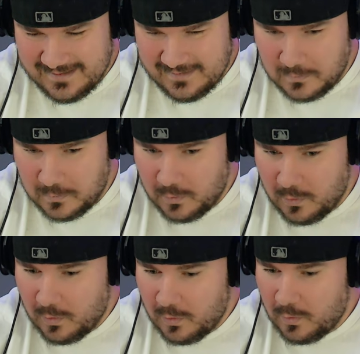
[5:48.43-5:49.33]

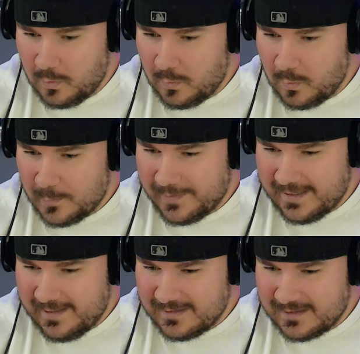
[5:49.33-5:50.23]
Ooh, what are we
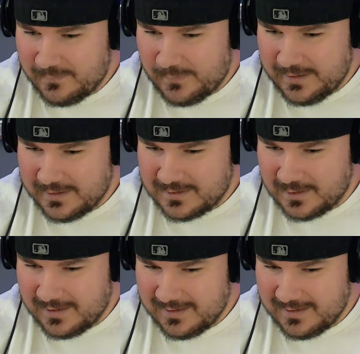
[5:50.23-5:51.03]
getting at the convenience store?